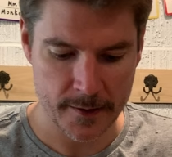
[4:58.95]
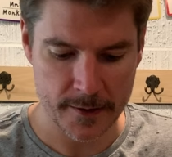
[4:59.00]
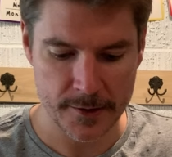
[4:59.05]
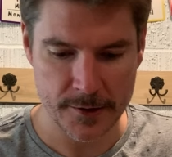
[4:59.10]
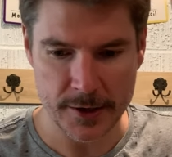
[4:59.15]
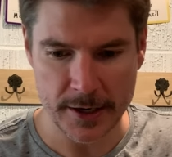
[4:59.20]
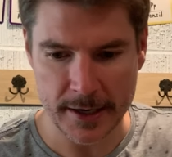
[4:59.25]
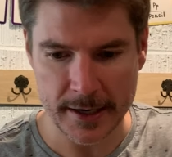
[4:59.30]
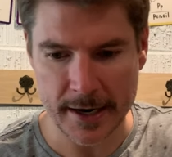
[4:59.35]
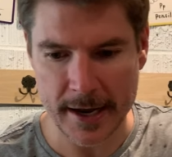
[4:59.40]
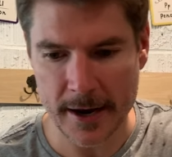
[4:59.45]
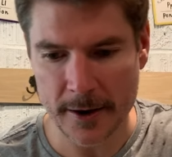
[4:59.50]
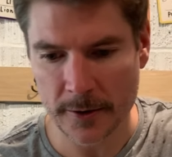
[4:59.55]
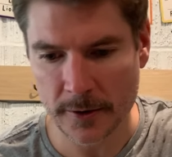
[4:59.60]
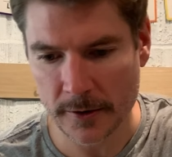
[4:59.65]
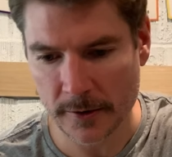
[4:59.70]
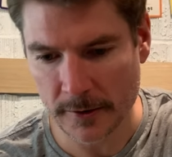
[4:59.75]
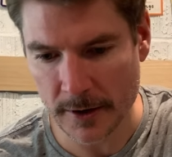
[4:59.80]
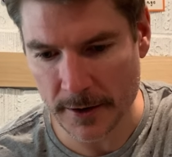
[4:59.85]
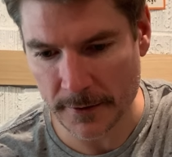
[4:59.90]
Check it
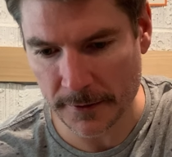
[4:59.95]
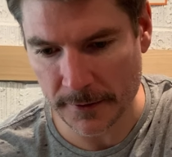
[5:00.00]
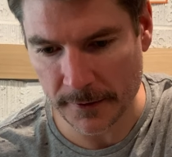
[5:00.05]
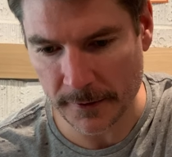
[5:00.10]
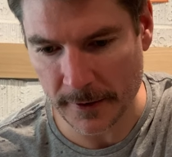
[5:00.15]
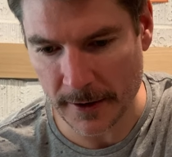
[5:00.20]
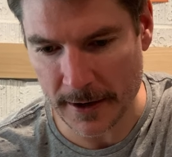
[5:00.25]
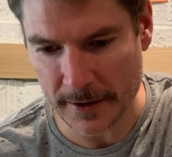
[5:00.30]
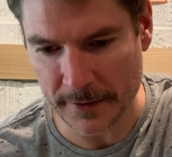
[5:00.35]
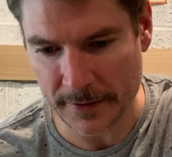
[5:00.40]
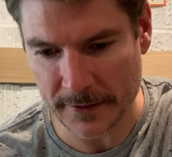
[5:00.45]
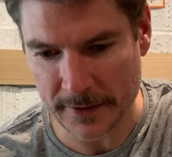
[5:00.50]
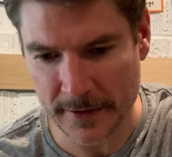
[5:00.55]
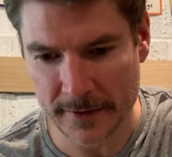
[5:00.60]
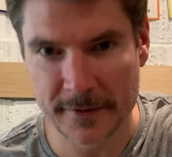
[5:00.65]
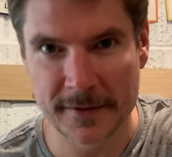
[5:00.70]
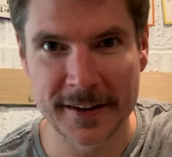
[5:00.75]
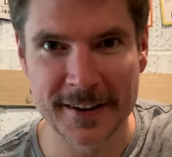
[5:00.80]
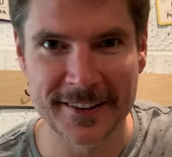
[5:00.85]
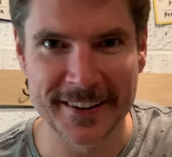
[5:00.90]
out. Ruff, ruff.
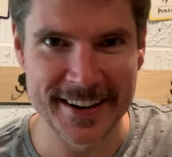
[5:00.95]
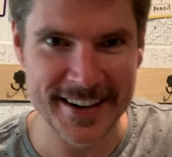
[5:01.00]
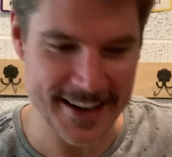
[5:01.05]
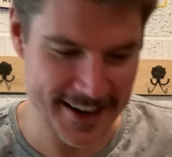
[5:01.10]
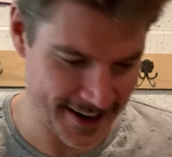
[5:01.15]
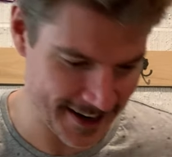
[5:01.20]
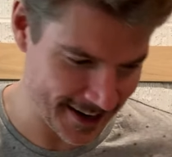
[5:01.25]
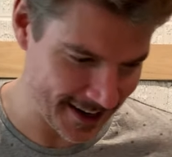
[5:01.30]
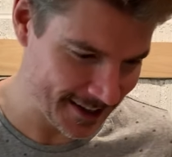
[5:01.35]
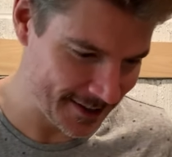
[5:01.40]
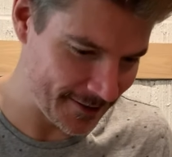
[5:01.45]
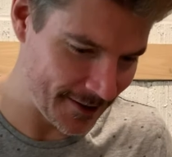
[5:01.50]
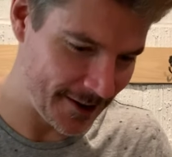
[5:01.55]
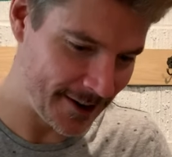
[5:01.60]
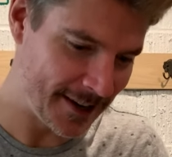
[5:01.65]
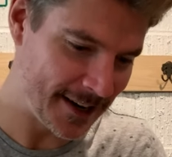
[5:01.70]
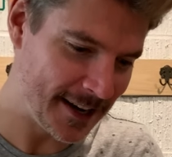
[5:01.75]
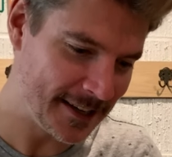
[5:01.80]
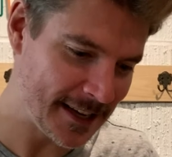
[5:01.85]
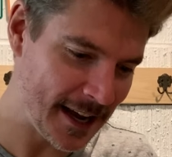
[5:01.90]
Very nice,
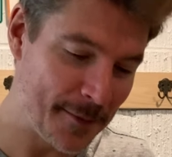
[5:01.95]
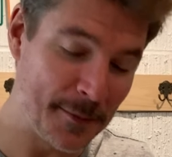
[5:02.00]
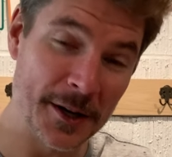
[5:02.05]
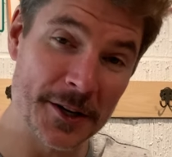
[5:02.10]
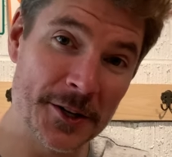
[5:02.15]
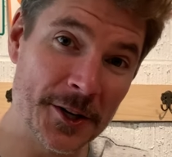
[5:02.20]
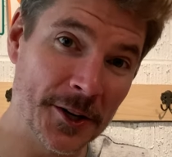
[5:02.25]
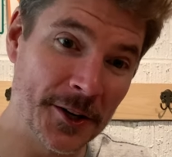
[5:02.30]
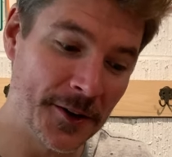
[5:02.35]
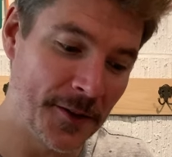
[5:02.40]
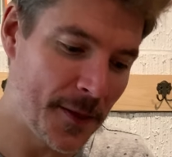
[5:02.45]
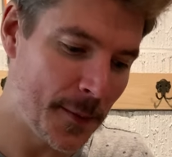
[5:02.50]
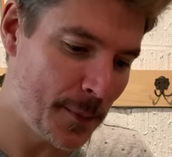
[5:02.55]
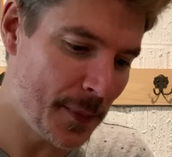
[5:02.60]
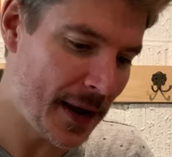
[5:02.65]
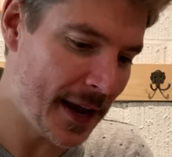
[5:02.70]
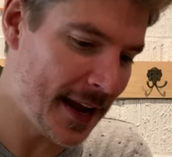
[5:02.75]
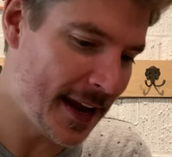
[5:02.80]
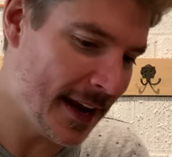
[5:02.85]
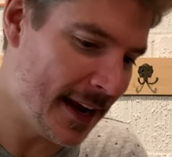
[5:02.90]
very nice. I'm going to turn the
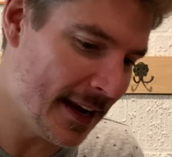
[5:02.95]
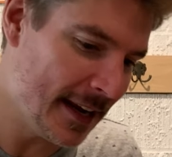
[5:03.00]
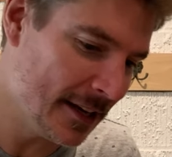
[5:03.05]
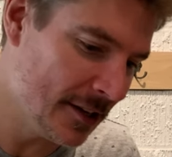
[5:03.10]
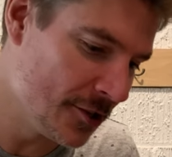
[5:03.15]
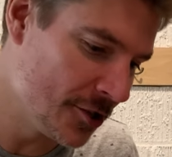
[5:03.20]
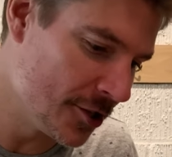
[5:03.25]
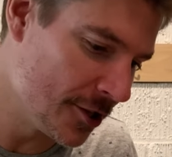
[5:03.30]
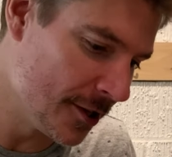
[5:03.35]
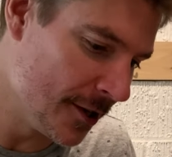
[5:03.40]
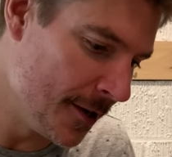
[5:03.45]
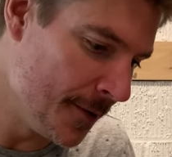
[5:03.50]
page.